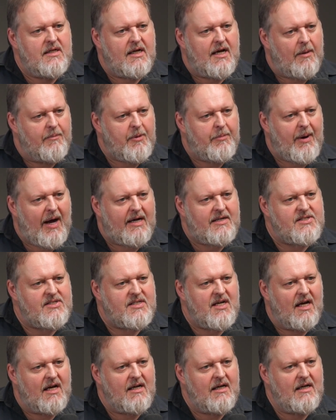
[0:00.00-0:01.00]
to come to
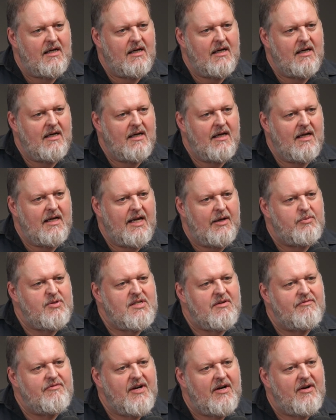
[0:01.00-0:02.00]
Pakistan. It
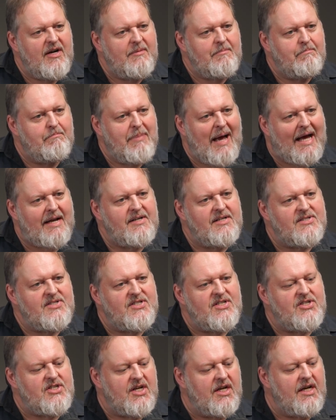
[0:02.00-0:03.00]
was a very bad
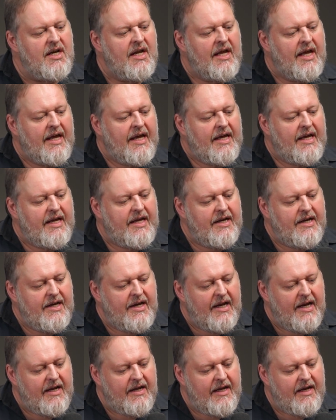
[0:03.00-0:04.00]
decision
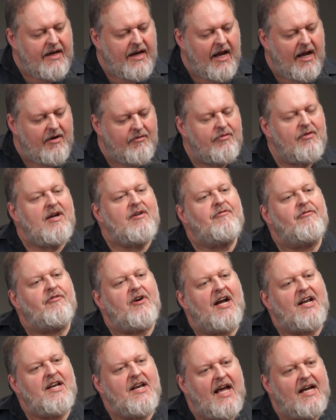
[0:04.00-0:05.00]
in every
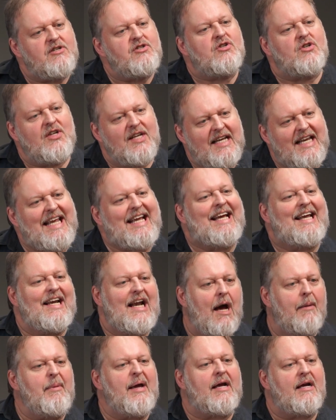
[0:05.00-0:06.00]
financial and
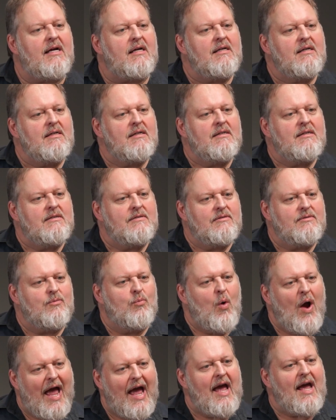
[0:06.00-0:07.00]
economic
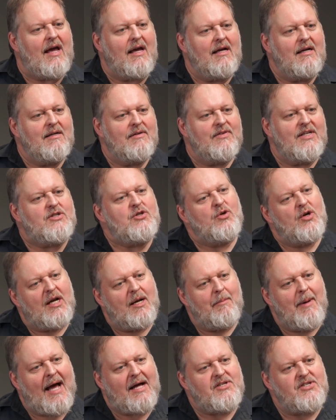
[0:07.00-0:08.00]
way that you
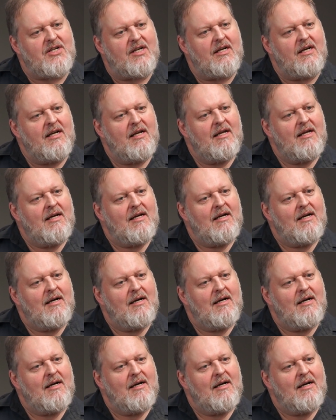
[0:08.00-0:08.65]
can imagine.